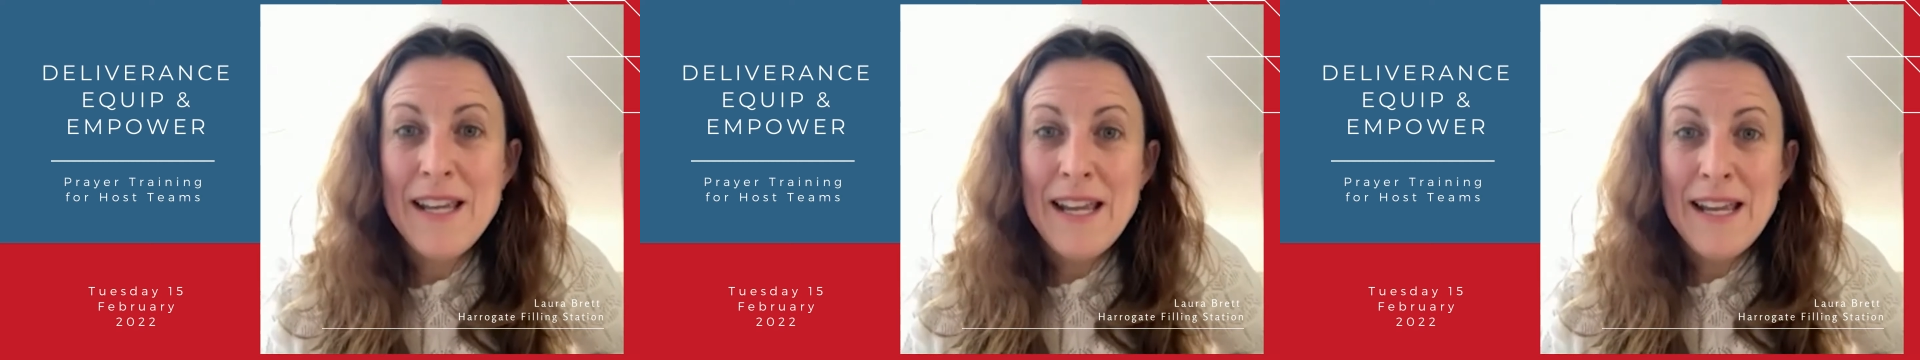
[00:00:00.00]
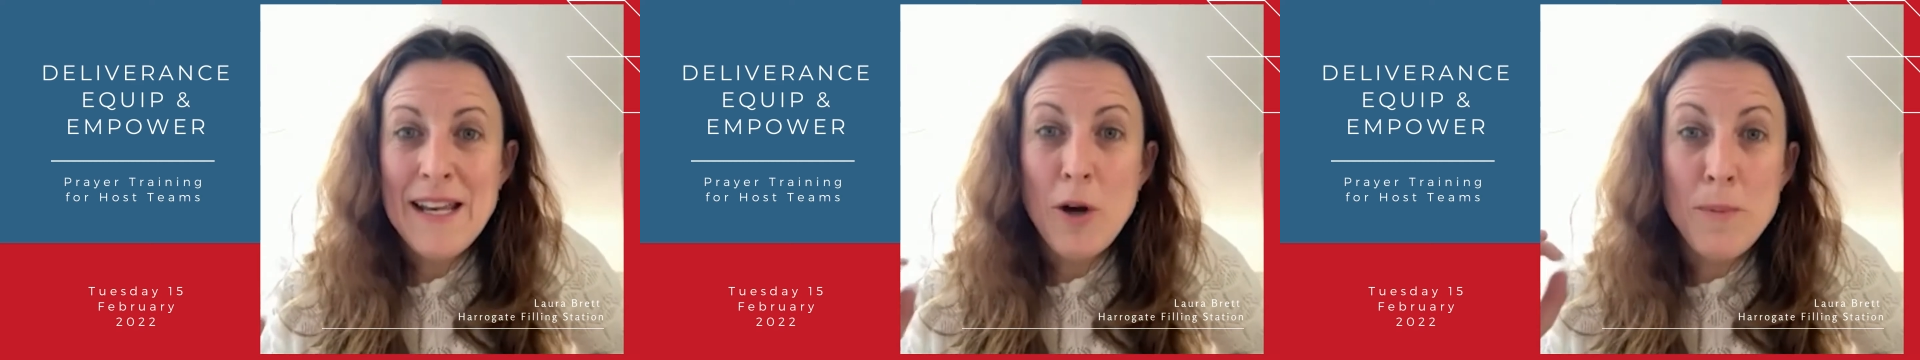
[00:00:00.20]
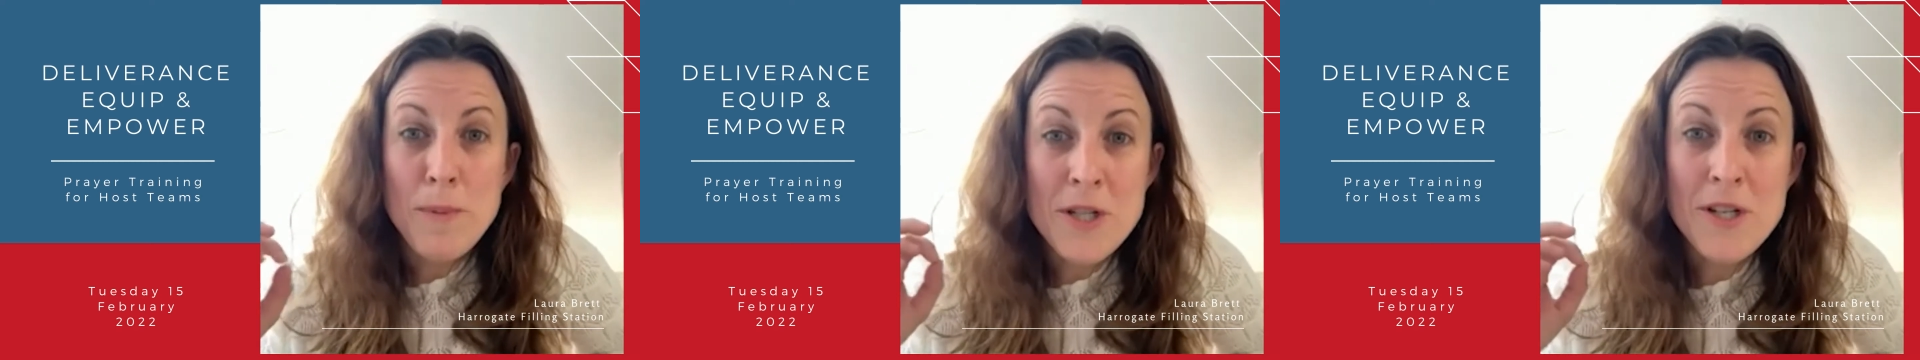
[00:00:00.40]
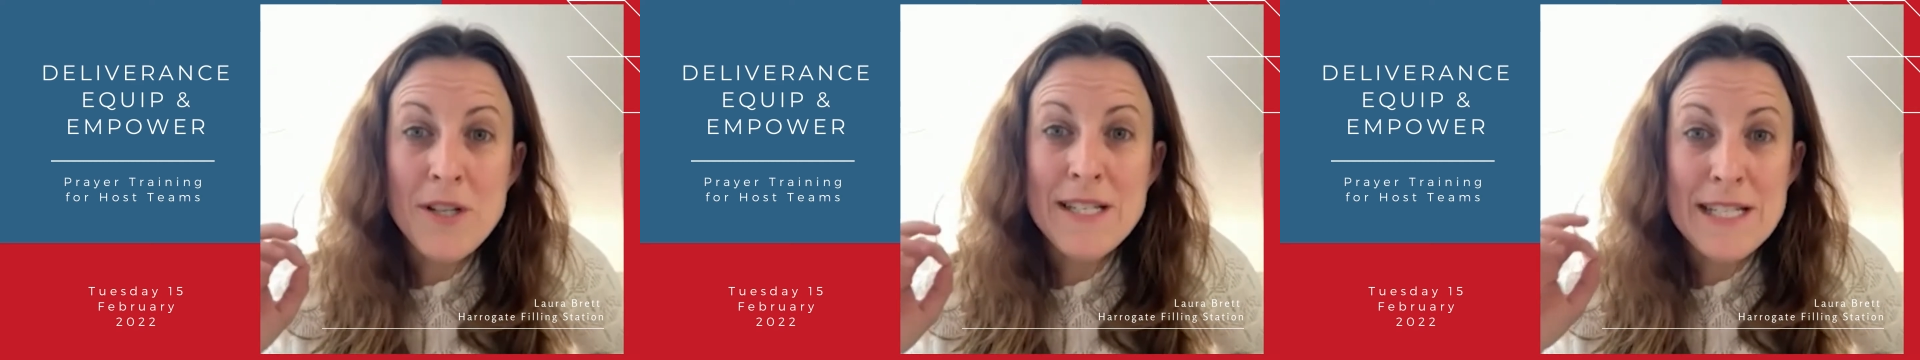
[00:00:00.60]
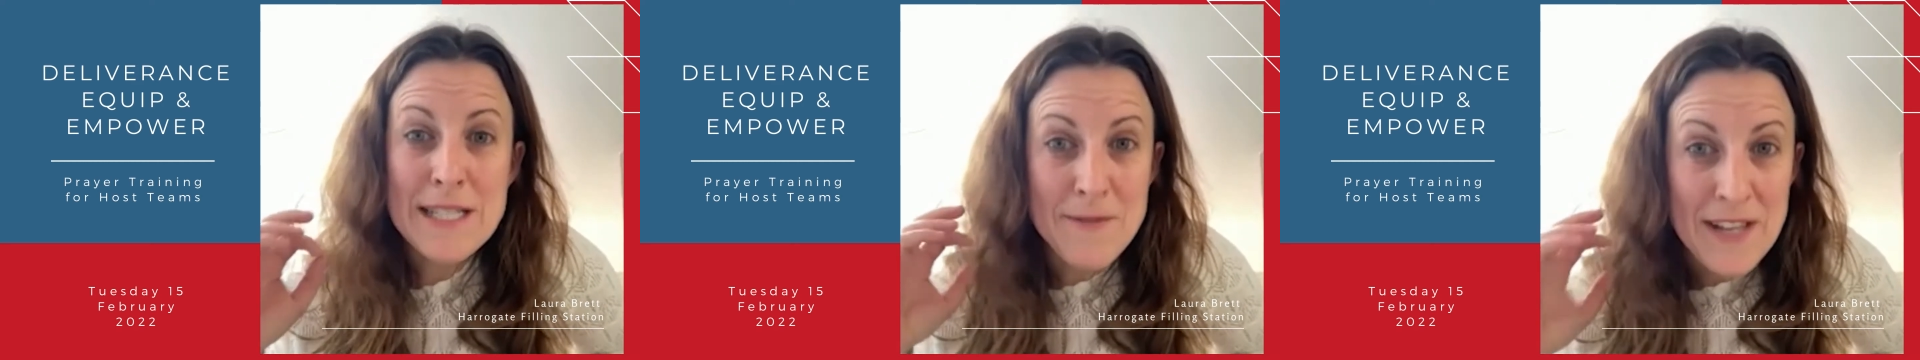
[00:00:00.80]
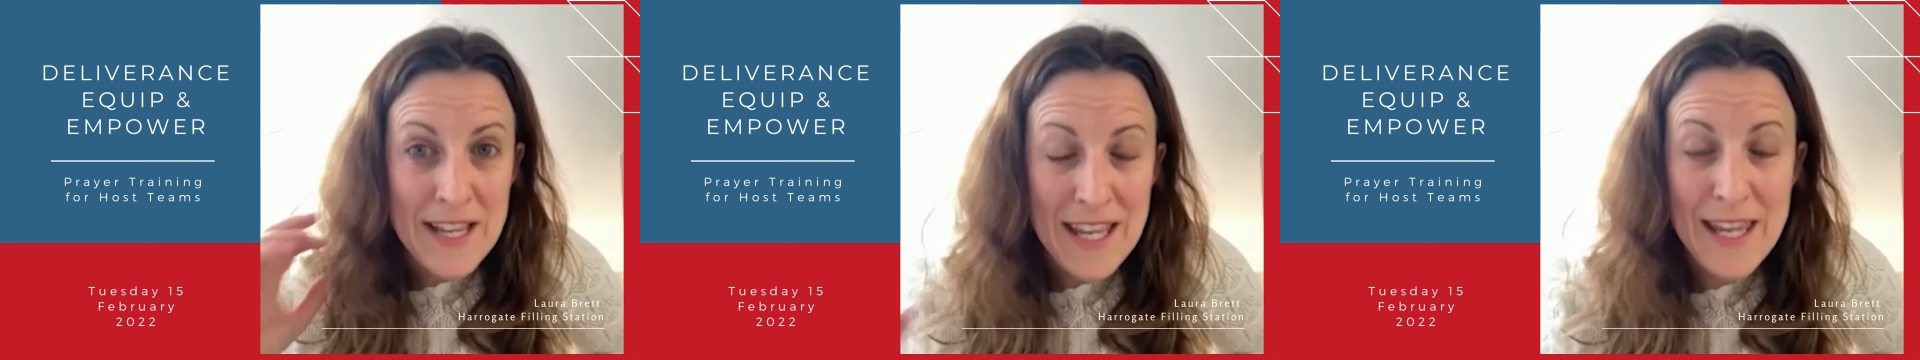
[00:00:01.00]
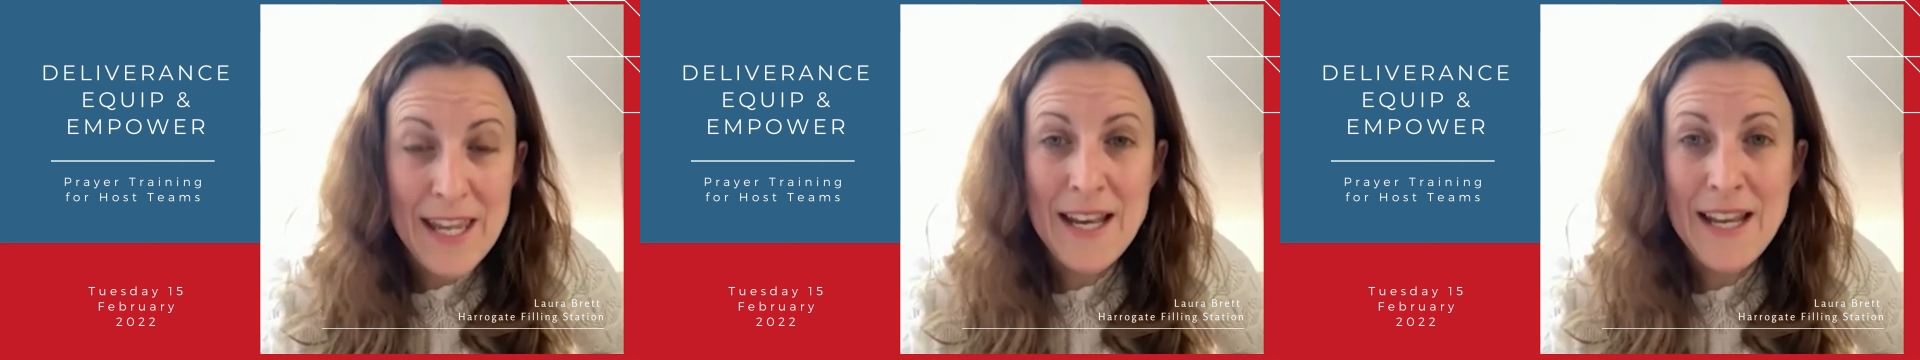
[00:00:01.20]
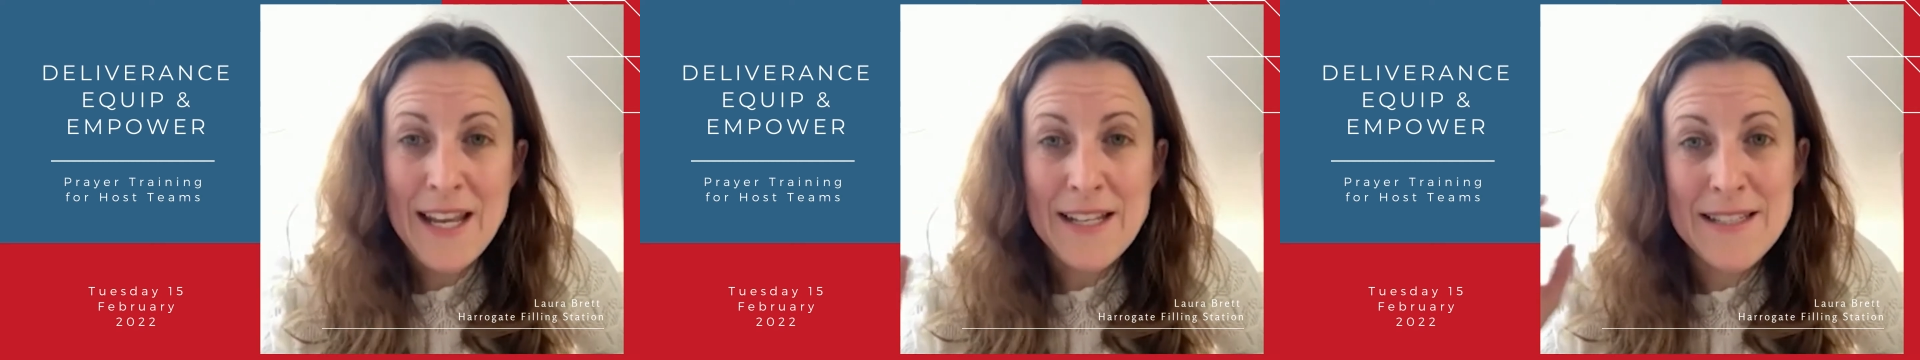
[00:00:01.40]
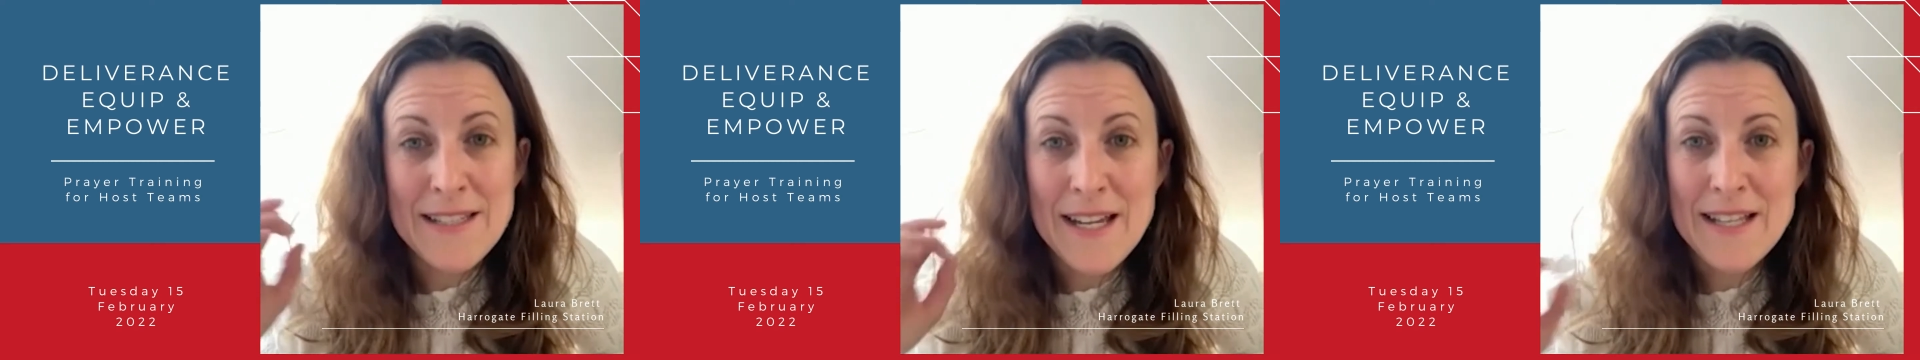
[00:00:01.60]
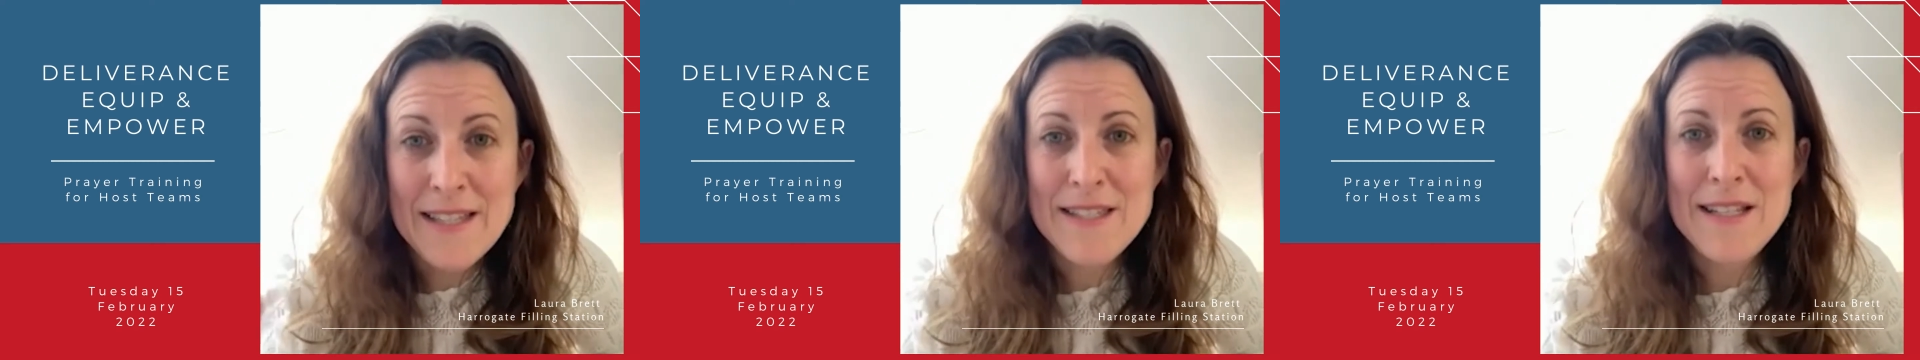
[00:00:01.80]
in opportunities for
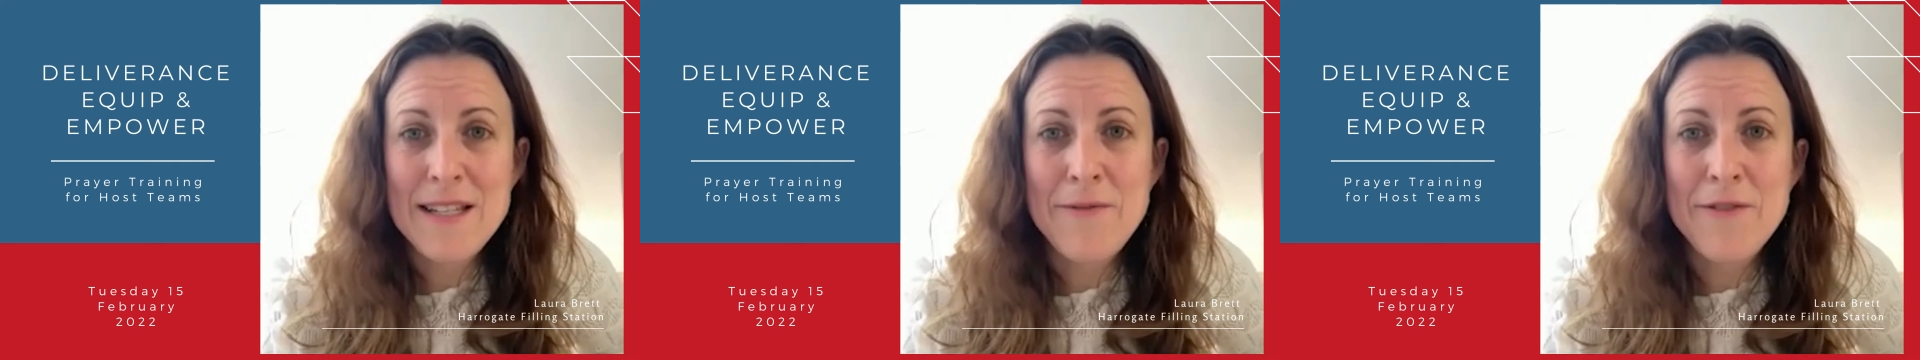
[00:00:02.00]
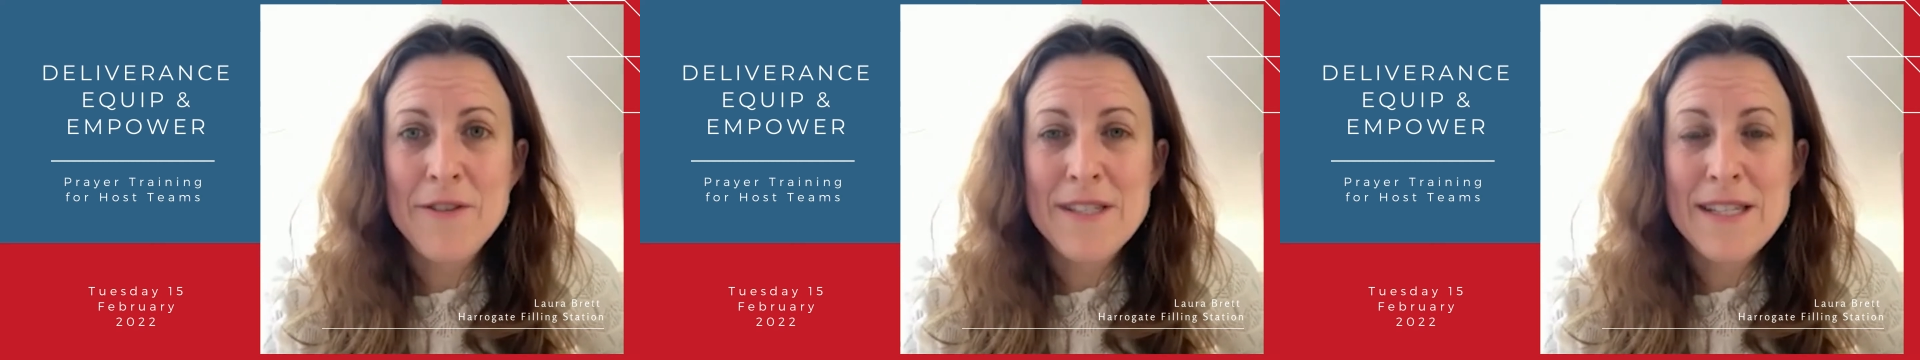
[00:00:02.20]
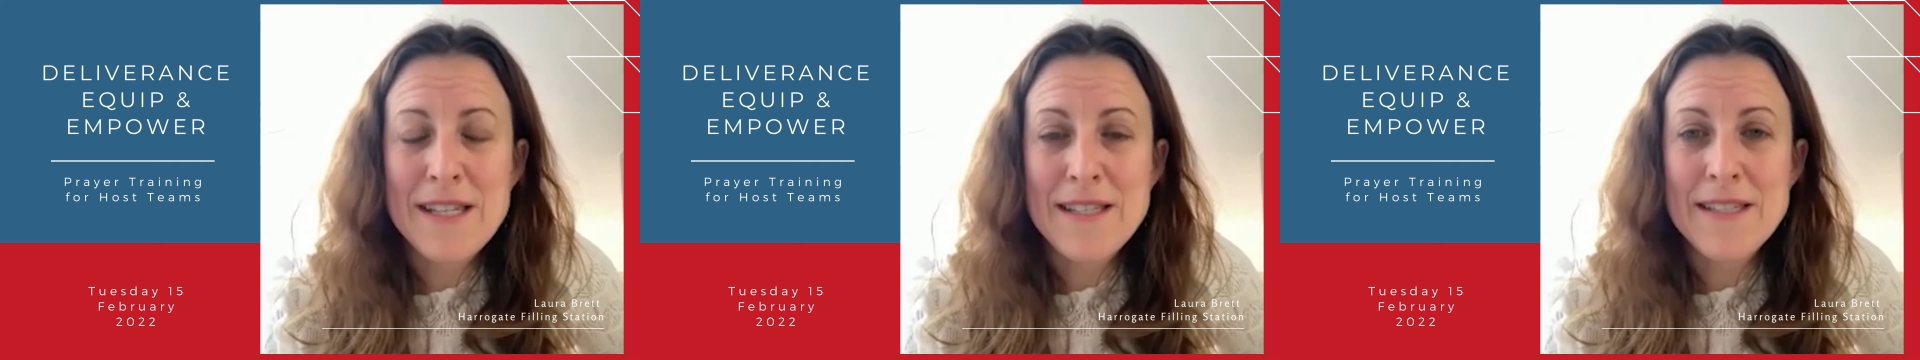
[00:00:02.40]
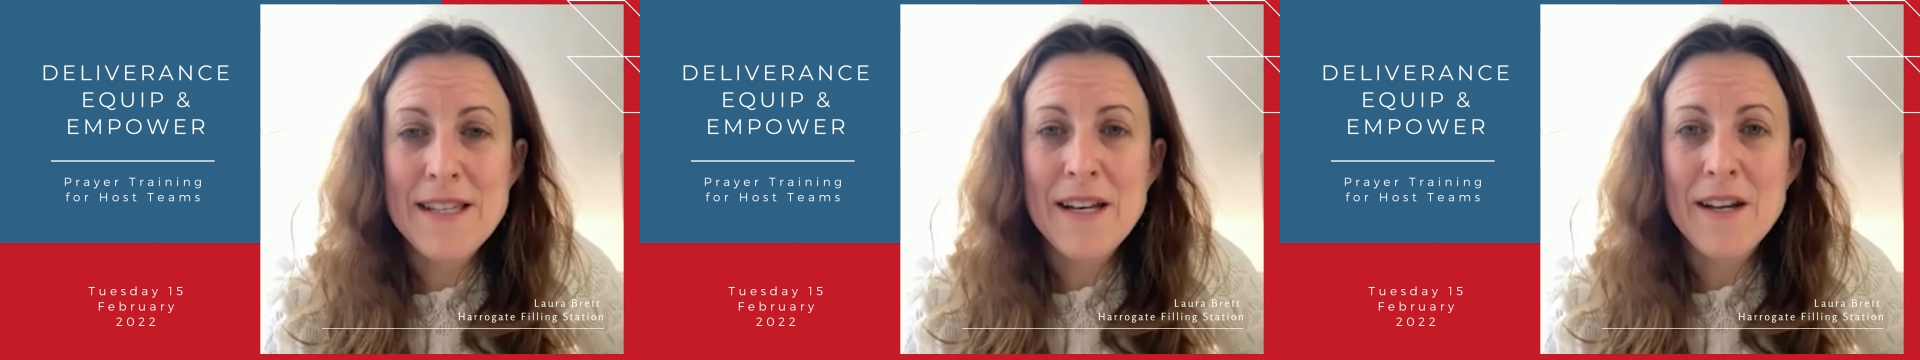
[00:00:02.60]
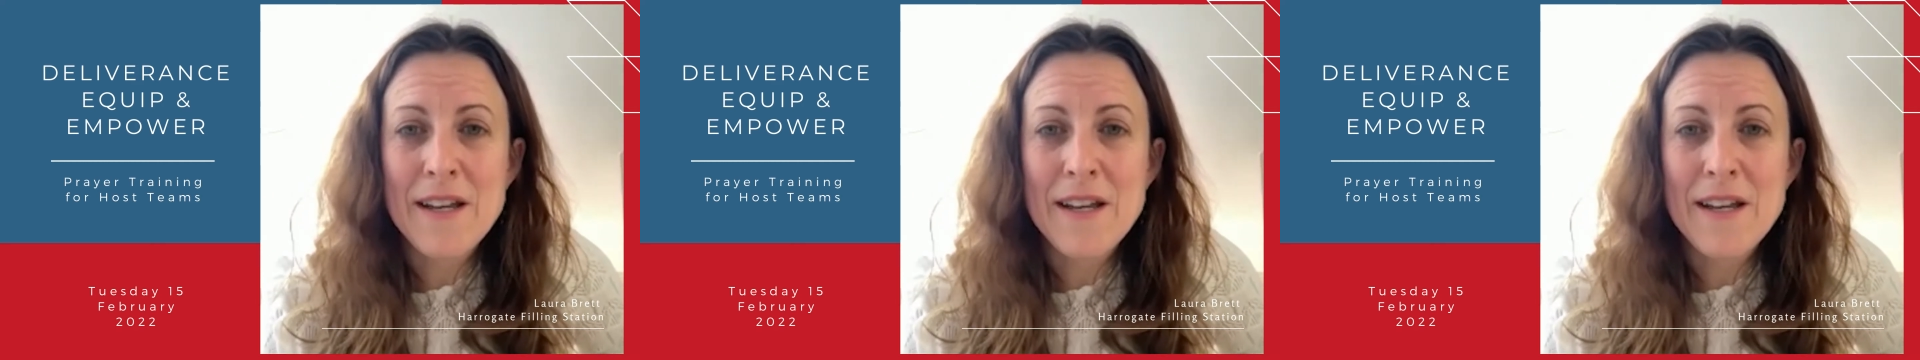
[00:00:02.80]
healings and deliverances.